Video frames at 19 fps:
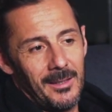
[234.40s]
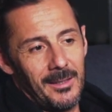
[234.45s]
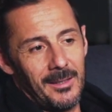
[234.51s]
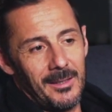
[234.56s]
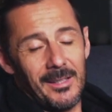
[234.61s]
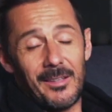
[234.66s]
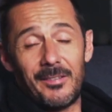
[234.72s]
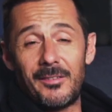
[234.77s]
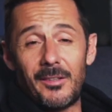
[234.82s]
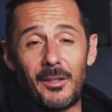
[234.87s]

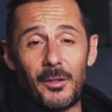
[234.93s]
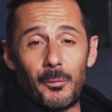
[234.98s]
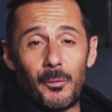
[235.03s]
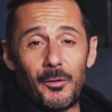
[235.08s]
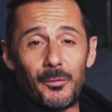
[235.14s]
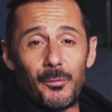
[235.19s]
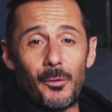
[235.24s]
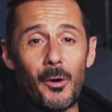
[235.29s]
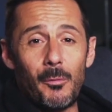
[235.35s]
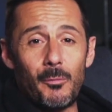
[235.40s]
uh, they started
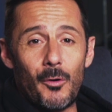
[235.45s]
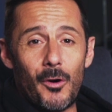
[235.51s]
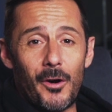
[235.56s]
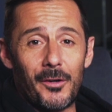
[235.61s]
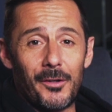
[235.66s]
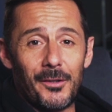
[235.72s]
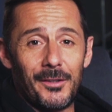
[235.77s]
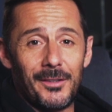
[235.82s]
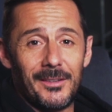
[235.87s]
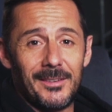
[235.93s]
with Rob
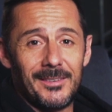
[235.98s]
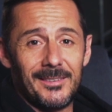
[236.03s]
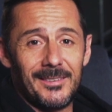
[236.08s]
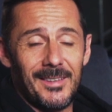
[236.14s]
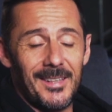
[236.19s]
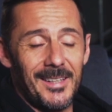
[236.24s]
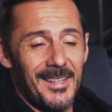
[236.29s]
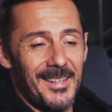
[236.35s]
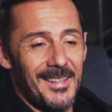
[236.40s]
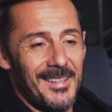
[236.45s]
Warner.
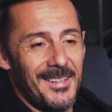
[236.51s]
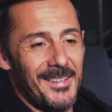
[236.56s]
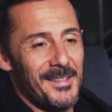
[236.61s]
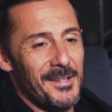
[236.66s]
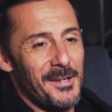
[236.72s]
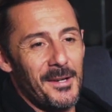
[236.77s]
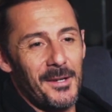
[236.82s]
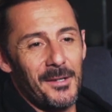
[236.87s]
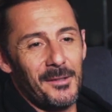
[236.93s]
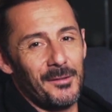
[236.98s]
And
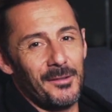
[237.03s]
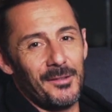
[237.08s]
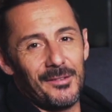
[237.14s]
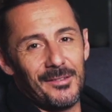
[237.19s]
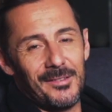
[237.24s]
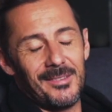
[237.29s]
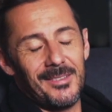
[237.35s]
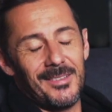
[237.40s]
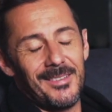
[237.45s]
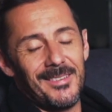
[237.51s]
uh, it
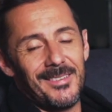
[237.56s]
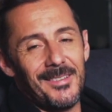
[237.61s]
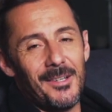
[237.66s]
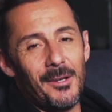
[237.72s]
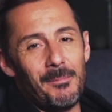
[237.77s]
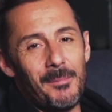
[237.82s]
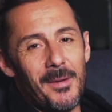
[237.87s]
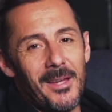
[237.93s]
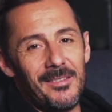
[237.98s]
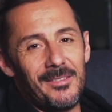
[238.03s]
was uh,
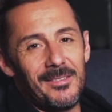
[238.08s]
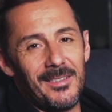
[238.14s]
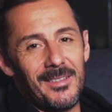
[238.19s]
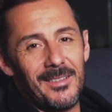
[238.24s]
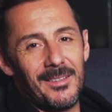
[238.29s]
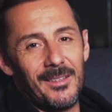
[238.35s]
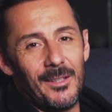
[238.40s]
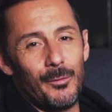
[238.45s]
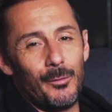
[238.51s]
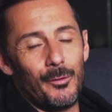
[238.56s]

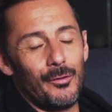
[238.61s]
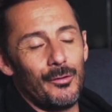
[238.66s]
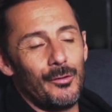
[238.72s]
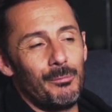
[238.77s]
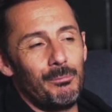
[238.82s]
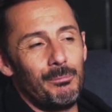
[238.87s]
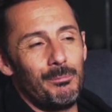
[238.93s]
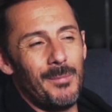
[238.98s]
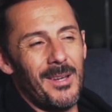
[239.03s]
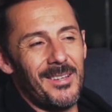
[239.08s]
amazing. It was
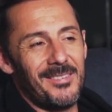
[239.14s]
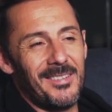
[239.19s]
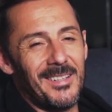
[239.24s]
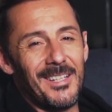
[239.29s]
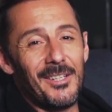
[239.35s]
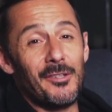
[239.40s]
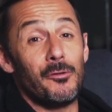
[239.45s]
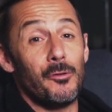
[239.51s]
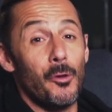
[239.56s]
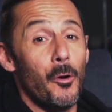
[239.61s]

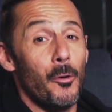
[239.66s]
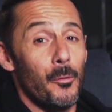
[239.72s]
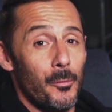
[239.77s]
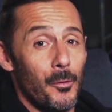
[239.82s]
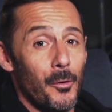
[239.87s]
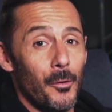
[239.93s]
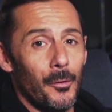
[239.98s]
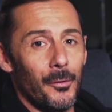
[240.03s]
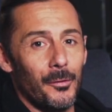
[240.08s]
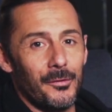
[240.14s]
basically no
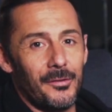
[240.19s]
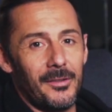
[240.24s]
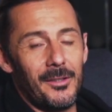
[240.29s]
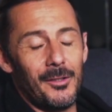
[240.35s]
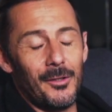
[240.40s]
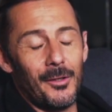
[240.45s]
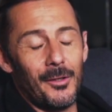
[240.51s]
rules in